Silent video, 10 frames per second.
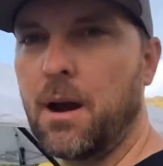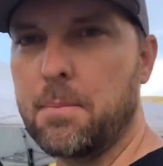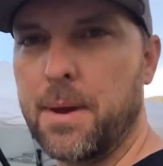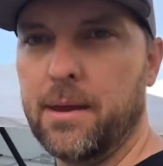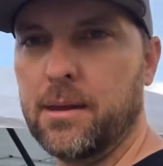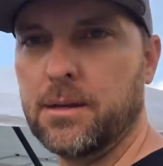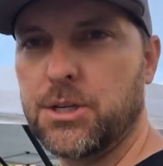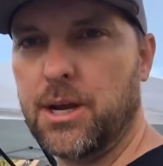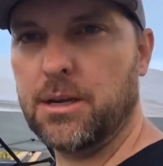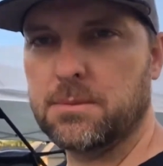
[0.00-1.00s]
I may
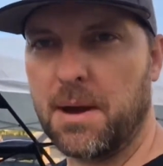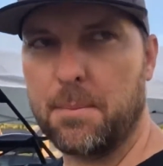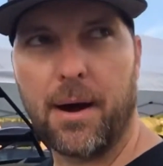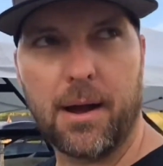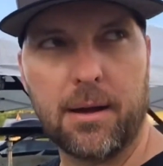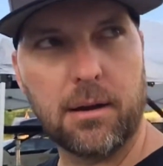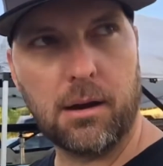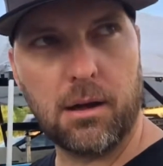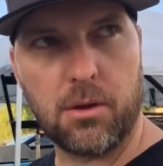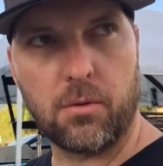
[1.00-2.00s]
change my mind
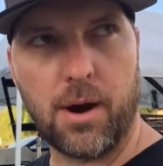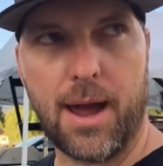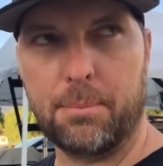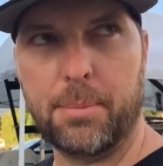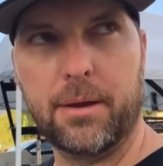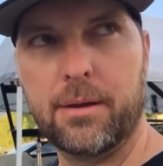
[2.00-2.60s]
on the wrap.